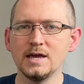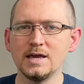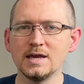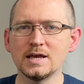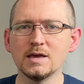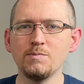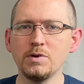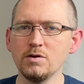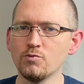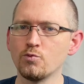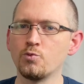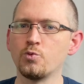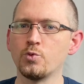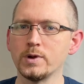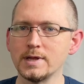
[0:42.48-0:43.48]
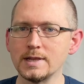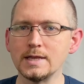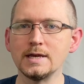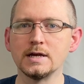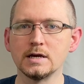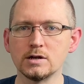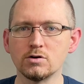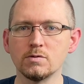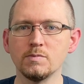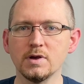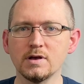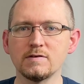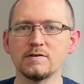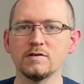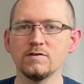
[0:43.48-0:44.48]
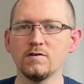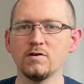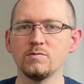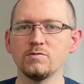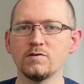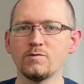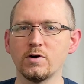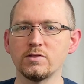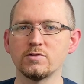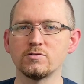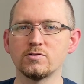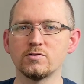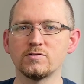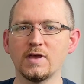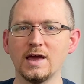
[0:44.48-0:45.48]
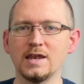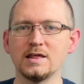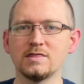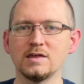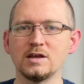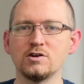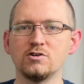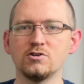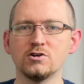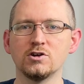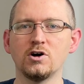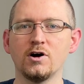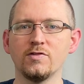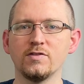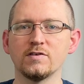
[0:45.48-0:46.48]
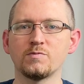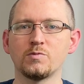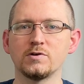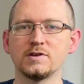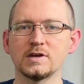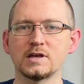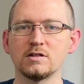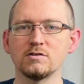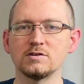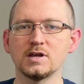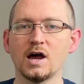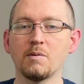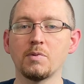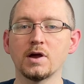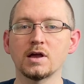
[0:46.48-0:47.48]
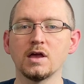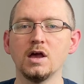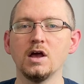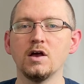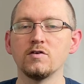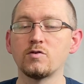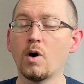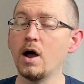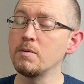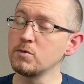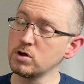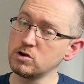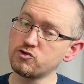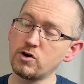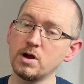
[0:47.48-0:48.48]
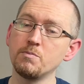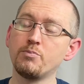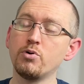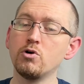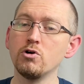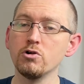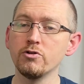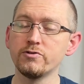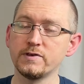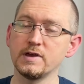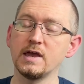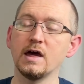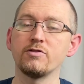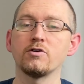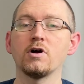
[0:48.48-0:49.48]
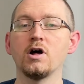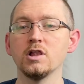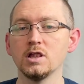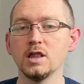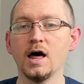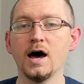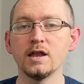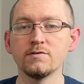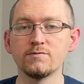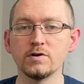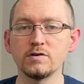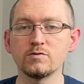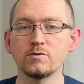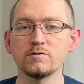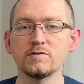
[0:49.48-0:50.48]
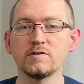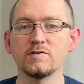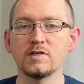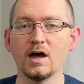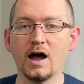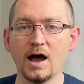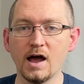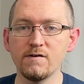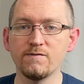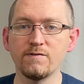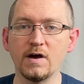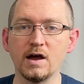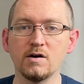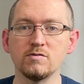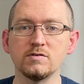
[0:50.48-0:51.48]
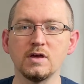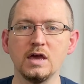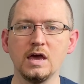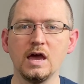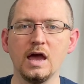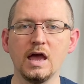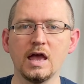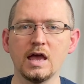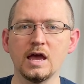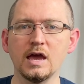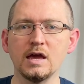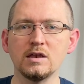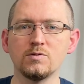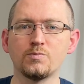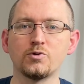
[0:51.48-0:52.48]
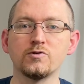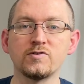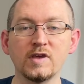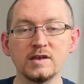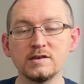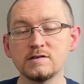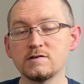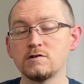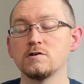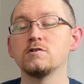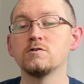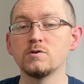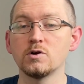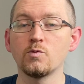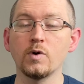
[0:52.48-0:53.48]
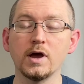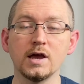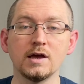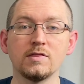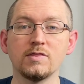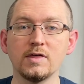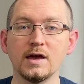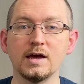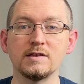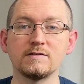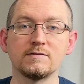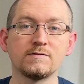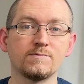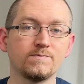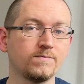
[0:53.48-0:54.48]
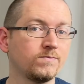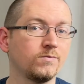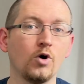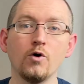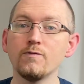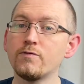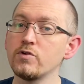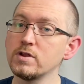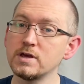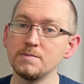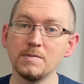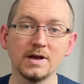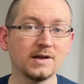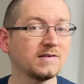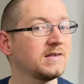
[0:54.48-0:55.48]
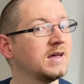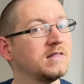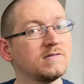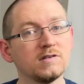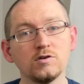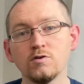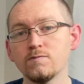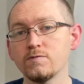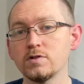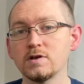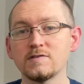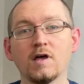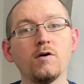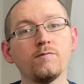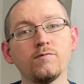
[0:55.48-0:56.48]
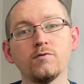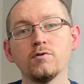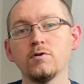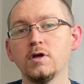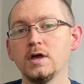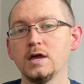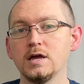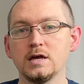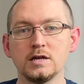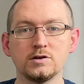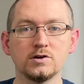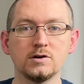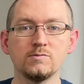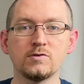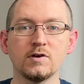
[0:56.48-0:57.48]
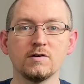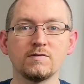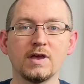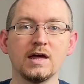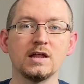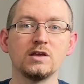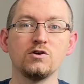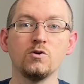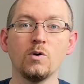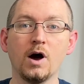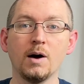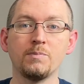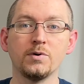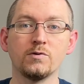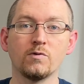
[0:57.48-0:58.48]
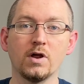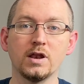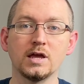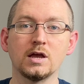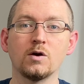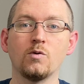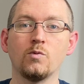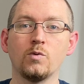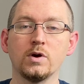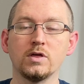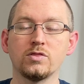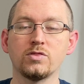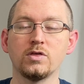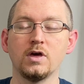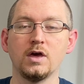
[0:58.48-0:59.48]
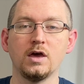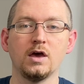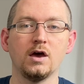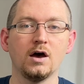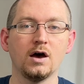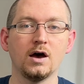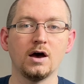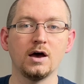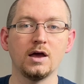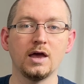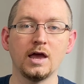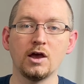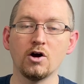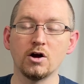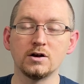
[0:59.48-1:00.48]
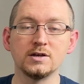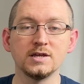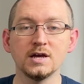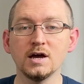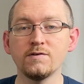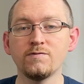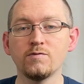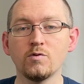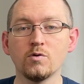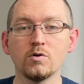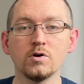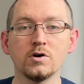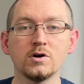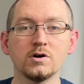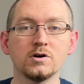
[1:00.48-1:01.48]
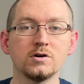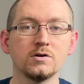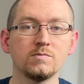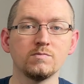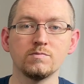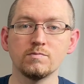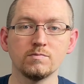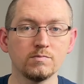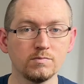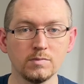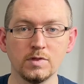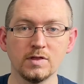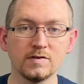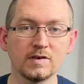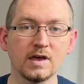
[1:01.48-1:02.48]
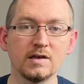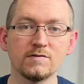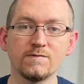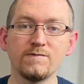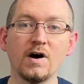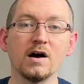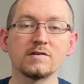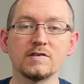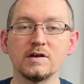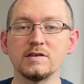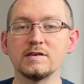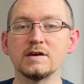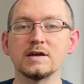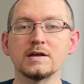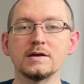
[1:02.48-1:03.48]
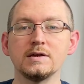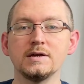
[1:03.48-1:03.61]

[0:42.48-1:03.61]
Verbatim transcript: it can be really hit or miss in terms of whether there's anything good on this particular topic. So I'm going to try and pull together a lot of resources that I've found and present it to you in a way that hopefully makes sense and hopefully is helpful in terms of getting you up and running with uh, ARDF or, in this case, fox hunting,